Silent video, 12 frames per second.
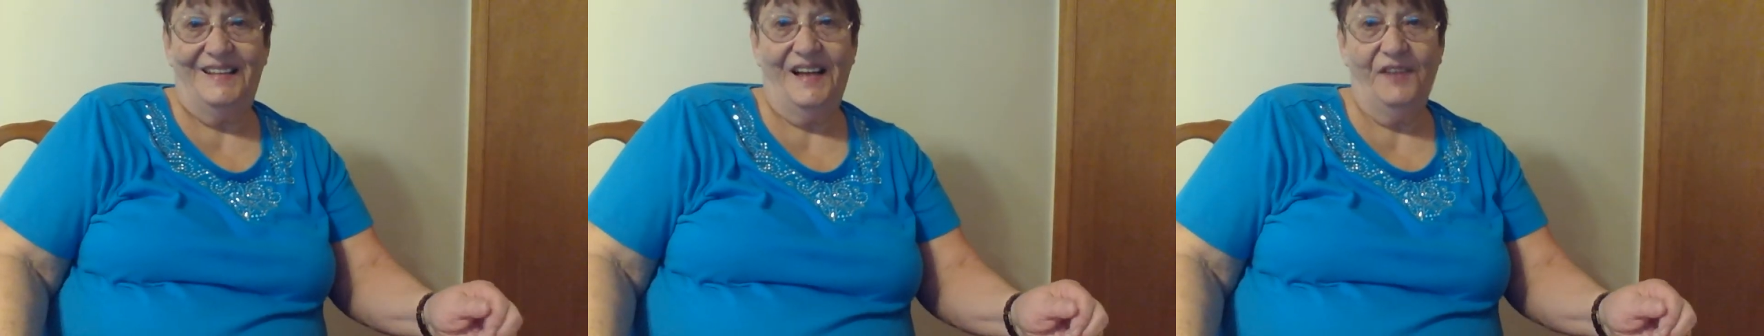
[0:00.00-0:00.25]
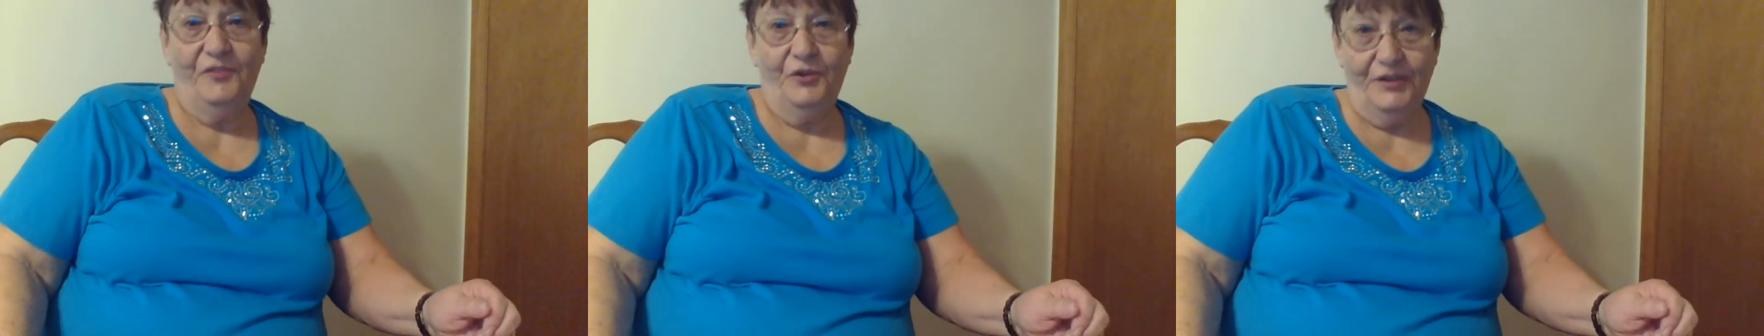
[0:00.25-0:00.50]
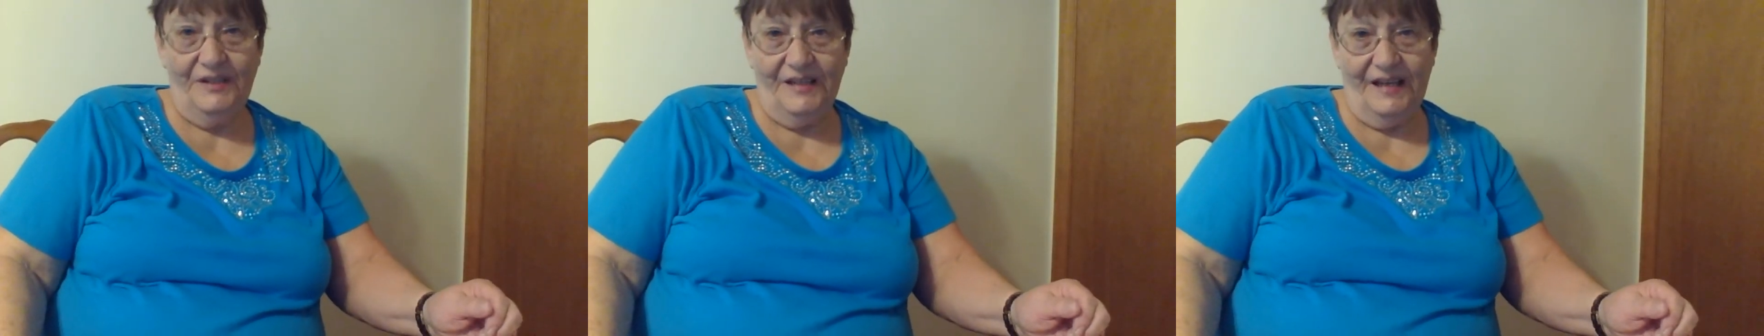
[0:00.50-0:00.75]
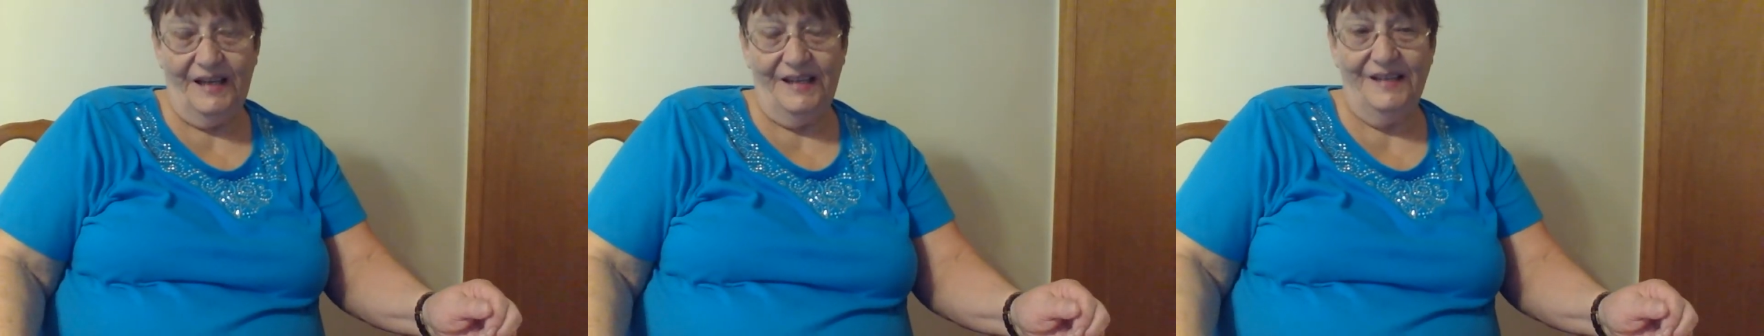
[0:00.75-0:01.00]
Have a good
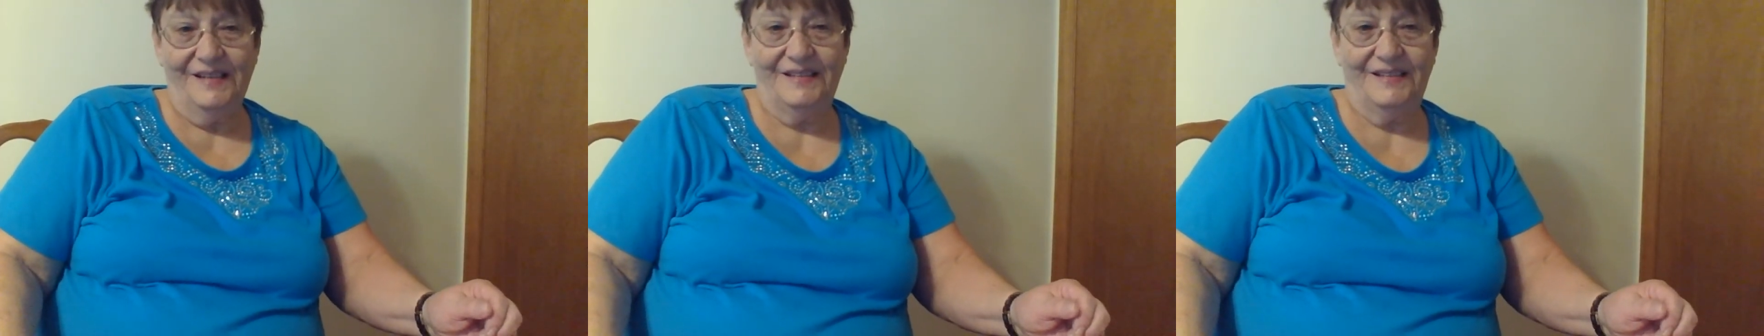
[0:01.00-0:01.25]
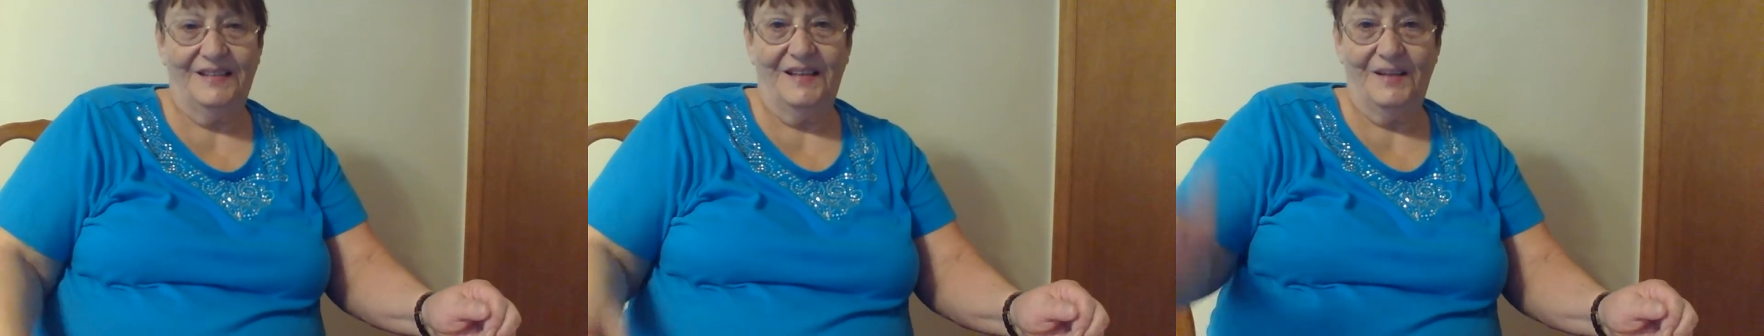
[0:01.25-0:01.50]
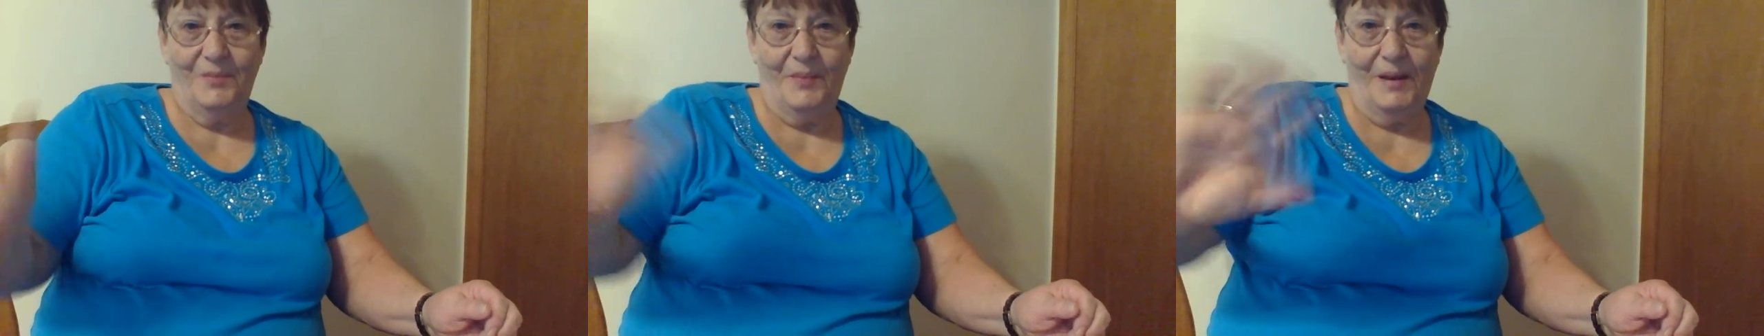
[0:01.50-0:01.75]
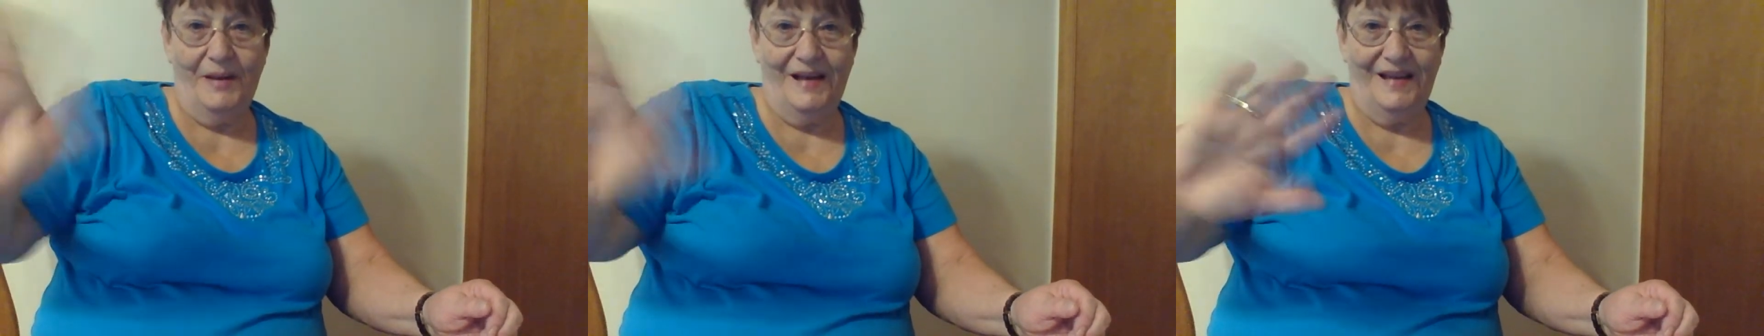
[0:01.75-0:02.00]
day.
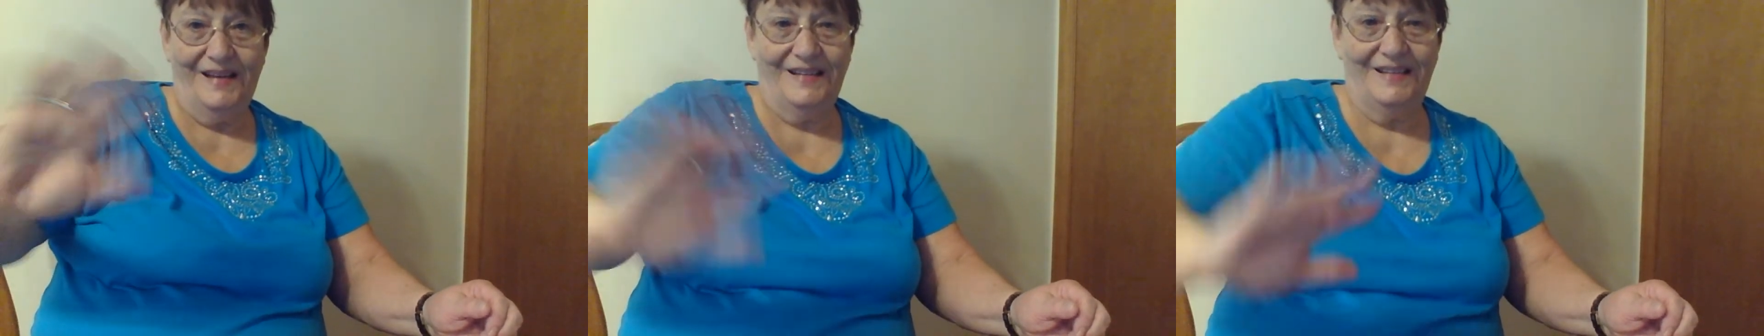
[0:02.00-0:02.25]
Bye-bye.